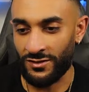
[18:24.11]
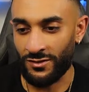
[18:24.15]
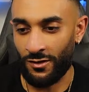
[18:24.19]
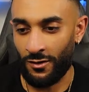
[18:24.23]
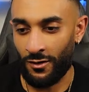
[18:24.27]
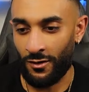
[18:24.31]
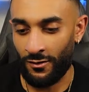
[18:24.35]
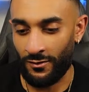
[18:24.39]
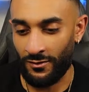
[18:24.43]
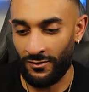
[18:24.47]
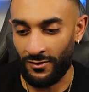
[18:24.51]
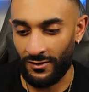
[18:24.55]

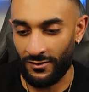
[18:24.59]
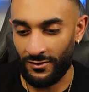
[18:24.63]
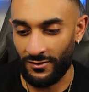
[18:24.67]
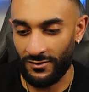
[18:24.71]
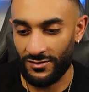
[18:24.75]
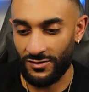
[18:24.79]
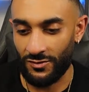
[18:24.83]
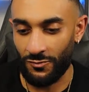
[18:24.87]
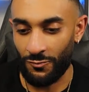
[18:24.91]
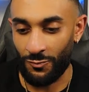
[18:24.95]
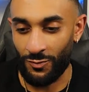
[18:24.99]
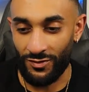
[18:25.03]

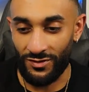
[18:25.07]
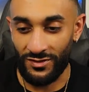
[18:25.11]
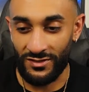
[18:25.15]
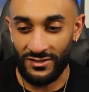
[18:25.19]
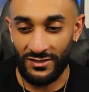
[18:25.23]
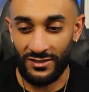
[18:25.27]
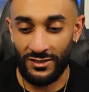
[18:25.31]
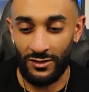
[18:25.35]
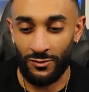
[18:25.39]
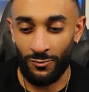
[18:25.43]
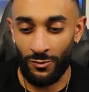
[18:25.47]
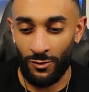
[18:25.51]
continents with
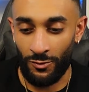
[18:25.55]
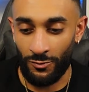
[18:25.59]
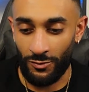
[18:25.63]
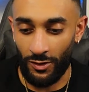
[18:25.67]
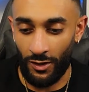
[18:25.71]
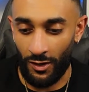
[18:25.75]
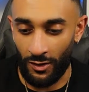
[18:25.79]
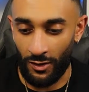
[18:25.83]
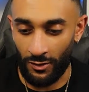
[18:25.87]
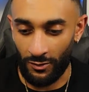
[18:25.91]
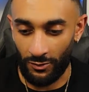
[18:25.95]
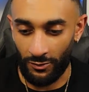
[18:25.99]

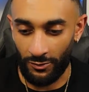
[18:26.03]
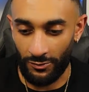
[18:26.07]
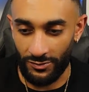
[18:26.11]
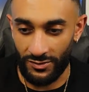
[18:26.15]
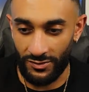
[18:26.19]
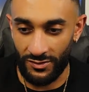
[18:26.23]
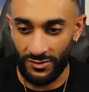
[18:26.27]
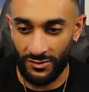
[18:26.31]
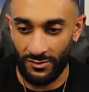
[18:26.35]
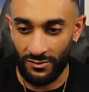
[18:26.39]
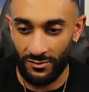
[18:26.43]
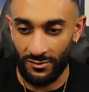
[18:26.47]

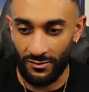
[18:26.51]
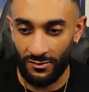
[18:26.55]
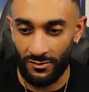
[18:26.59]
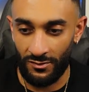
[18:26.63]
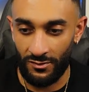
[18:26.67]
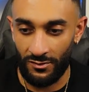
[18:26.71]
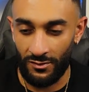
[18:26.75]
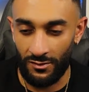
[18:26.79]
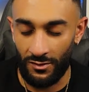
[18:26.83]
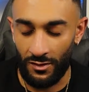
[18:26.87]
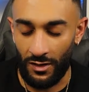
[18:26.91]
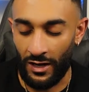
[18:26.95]
$0,
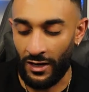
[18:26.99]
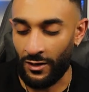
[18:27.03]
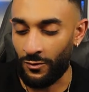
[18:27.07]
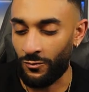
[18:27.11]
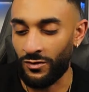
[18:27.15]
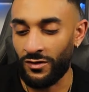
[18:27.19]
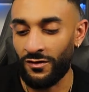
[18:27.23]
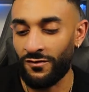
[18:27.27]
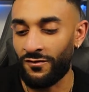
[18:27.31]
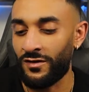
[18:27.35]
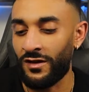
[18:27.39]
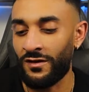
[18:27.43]
I
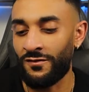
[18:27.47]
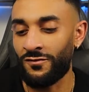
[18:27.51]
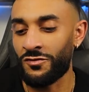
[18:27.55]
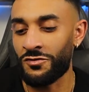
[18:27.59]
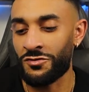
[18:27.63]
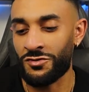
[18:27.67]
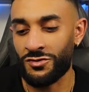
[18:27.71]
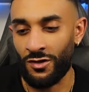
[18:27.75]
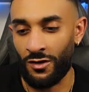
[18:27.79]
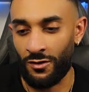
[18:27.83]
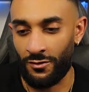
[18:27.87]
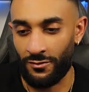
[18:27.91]
would have never
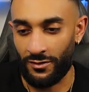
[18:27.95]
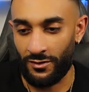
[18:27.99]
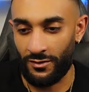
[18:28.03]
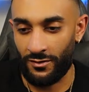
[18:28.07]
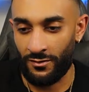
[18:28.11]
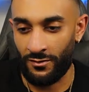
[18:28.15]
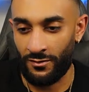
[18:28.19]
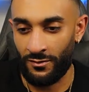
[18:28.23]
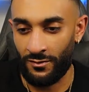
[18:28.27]
started.